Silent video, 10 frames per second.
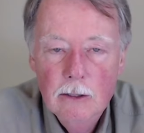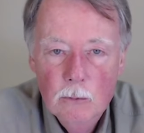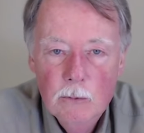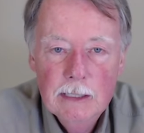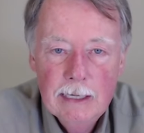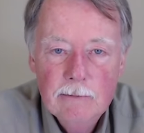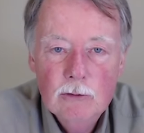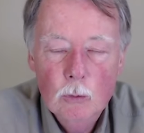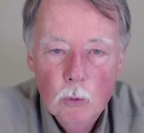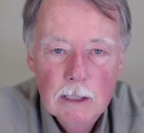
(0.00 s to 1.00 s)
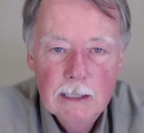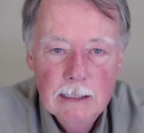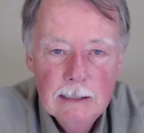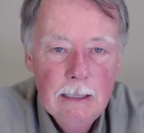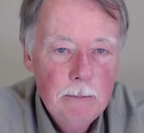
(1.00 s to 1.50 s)
you really have to work
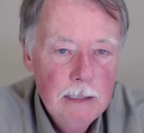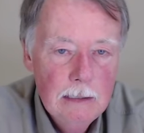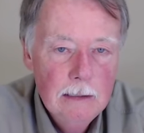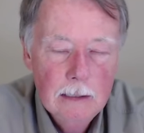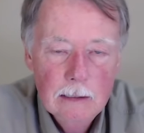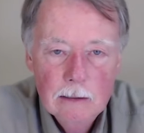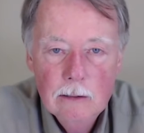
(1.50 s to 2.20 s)
at keeping uh,